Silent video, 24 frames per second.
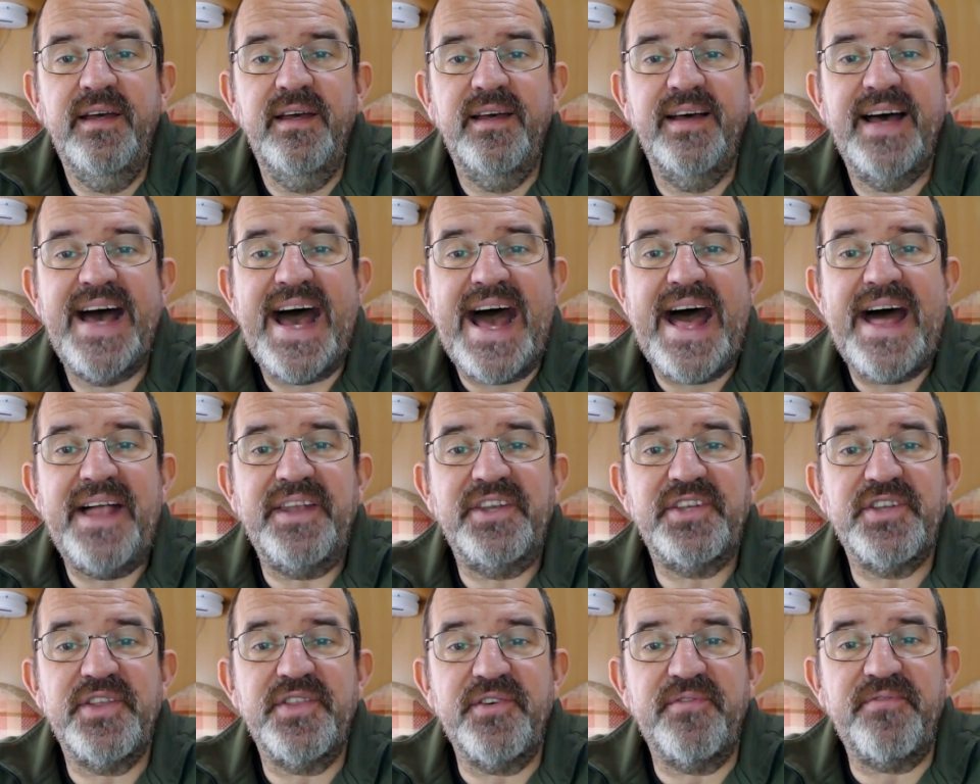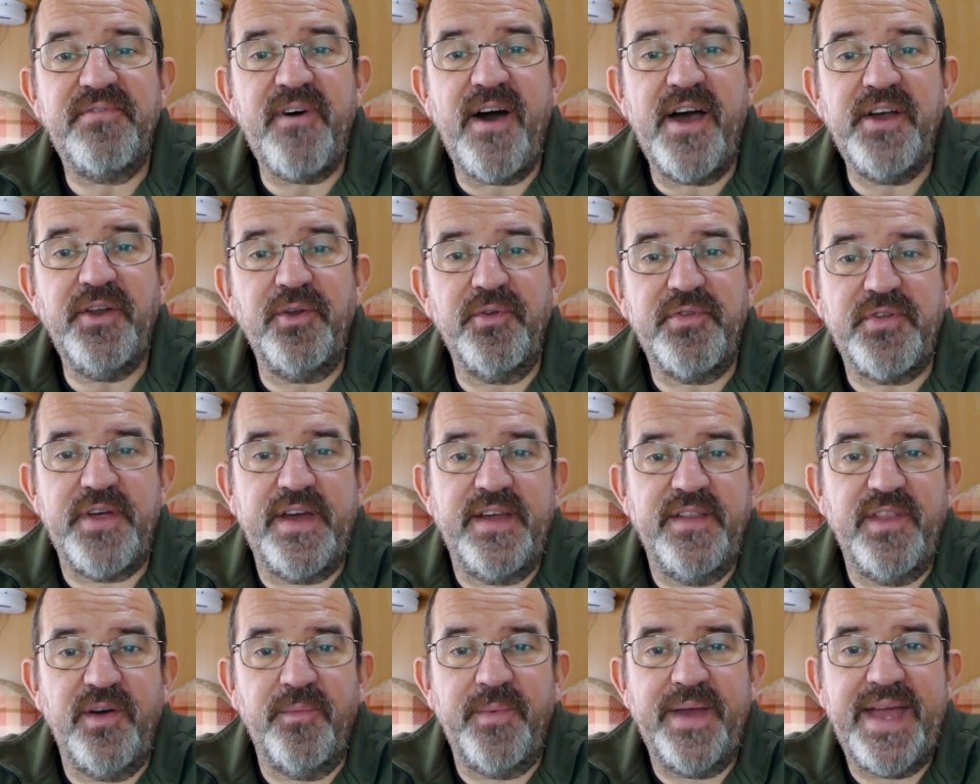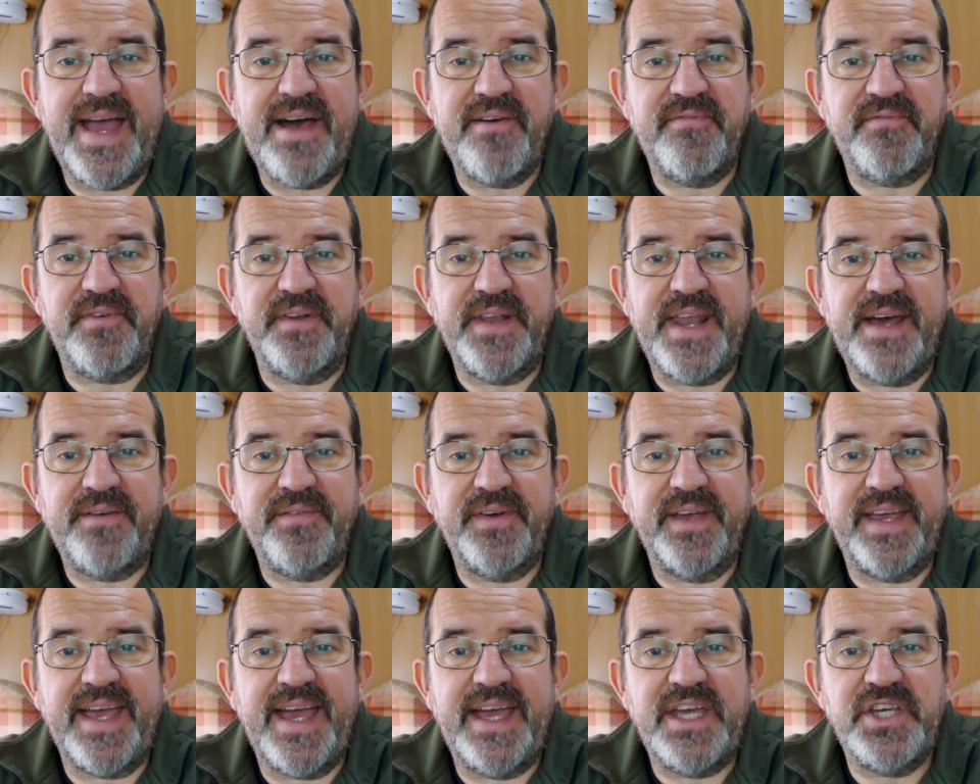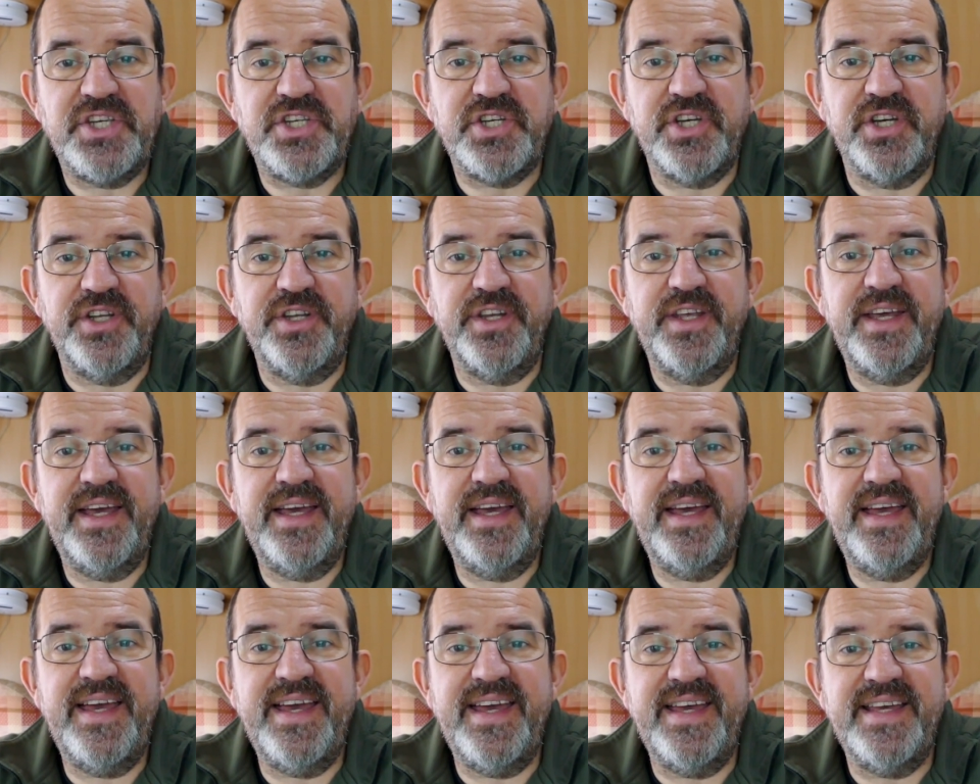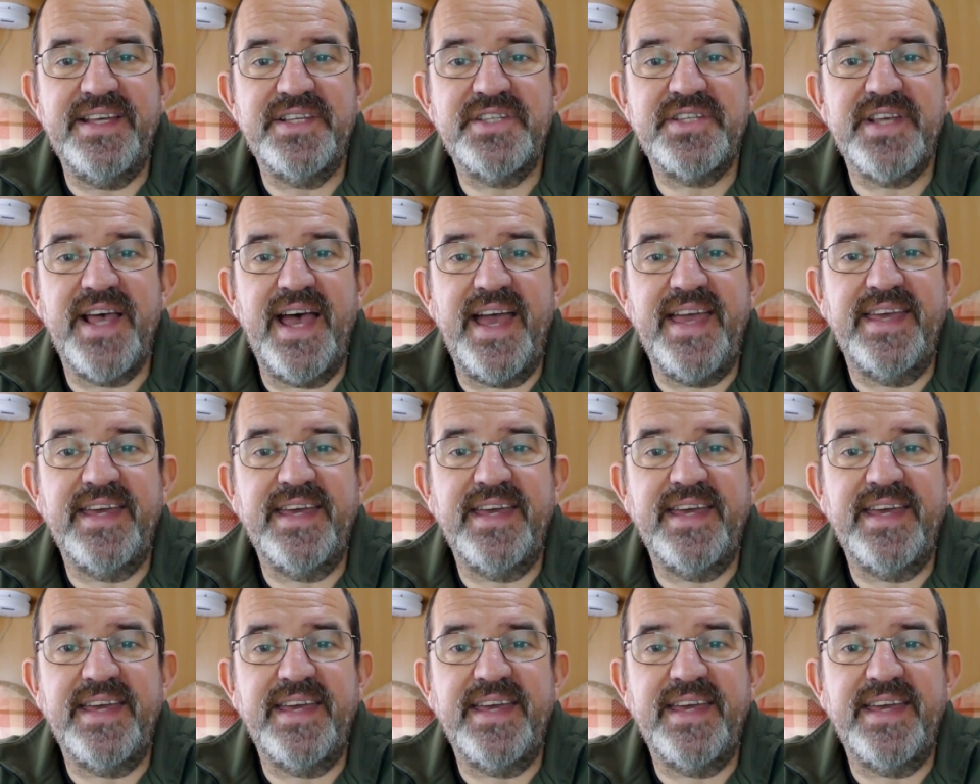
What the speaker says: And the final thing that we have for navigation is a